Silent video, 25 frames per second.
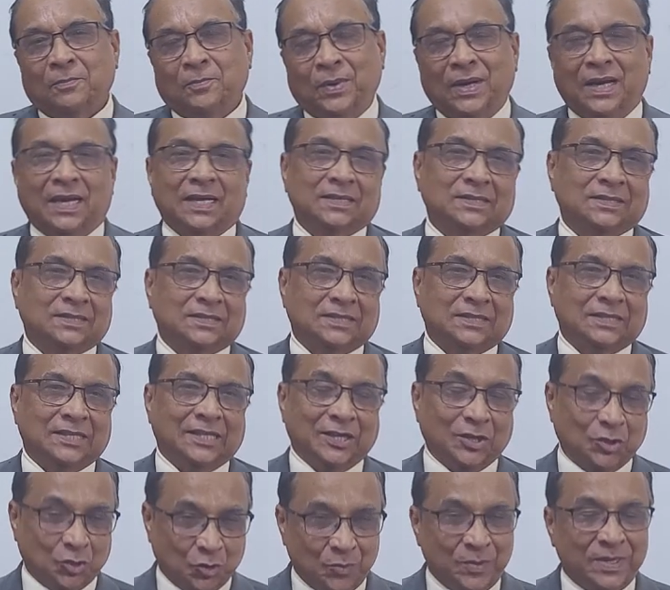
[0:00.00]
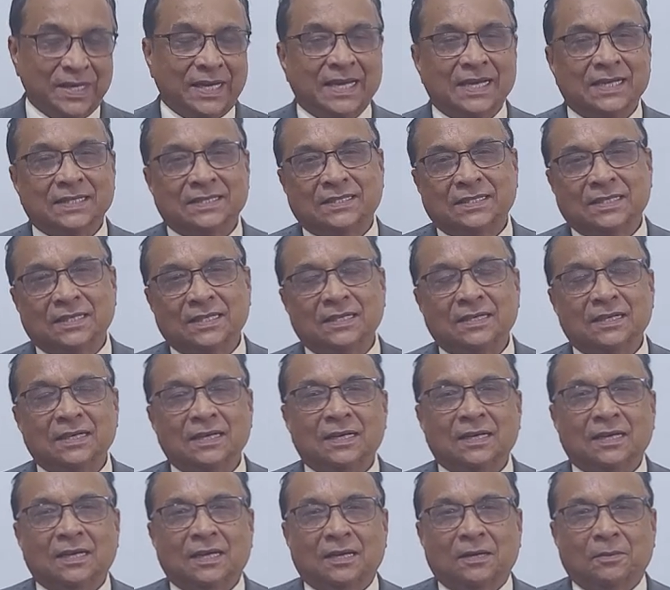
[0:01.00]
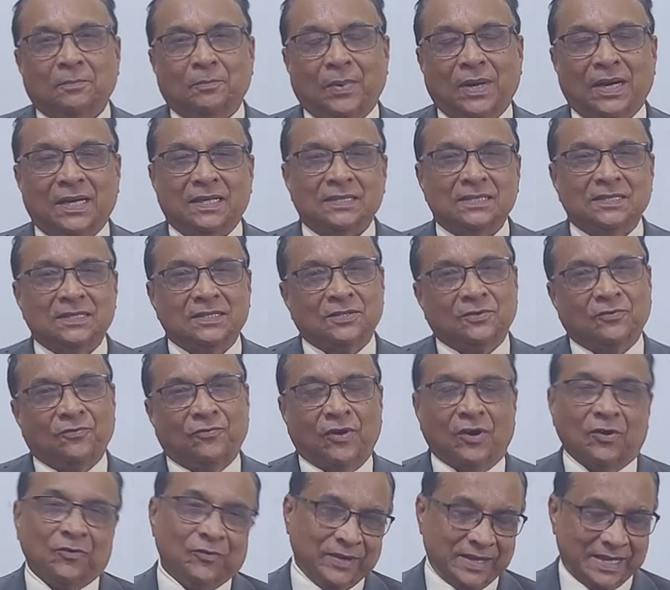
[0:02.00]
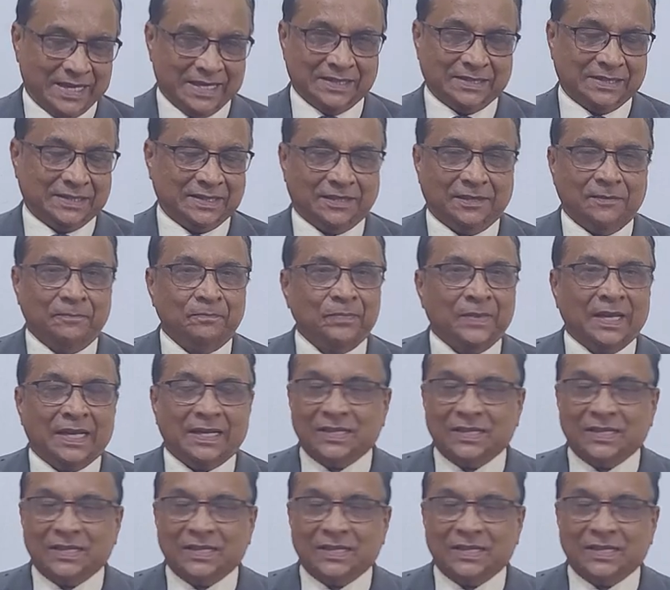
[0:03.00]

plus humic acid plus fulvic acid.